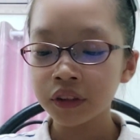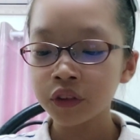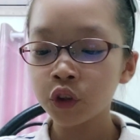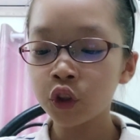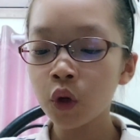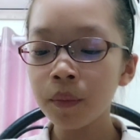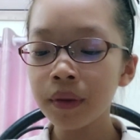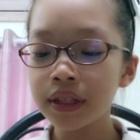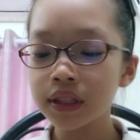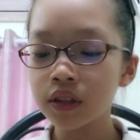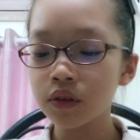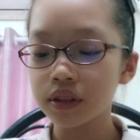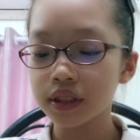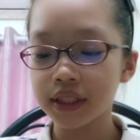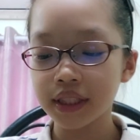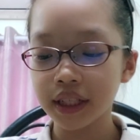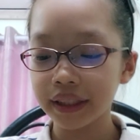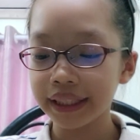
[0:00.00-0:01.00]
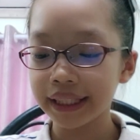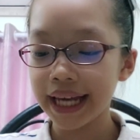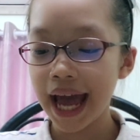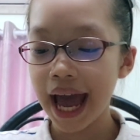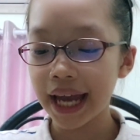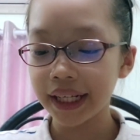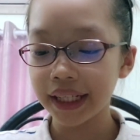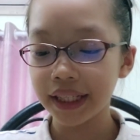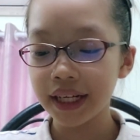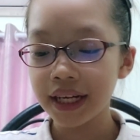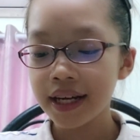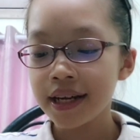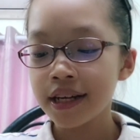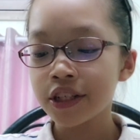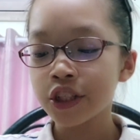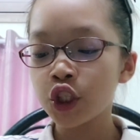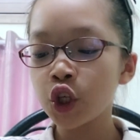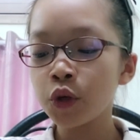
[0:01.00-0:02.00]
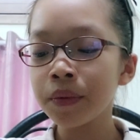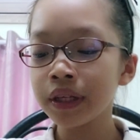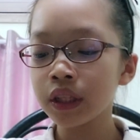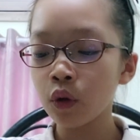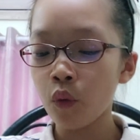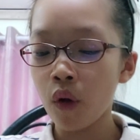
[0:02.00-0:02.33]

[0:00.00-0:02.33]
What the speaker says: Don't be so silly, Hetty. She'll be the